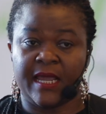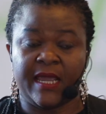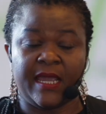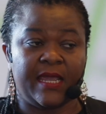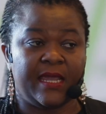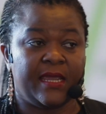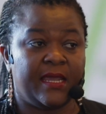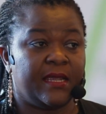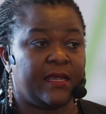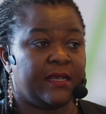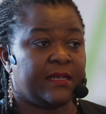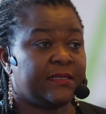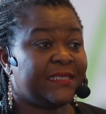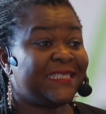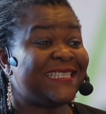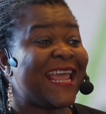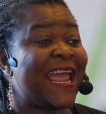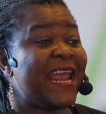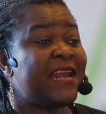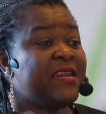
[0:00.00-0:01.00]
a
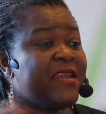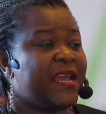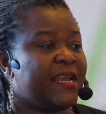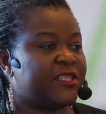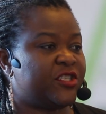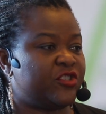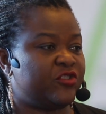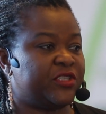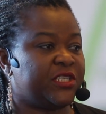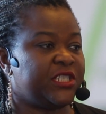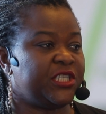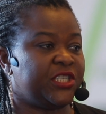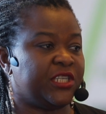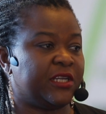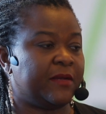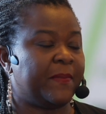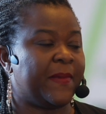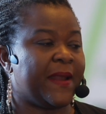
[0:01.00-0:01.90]
10-year strategic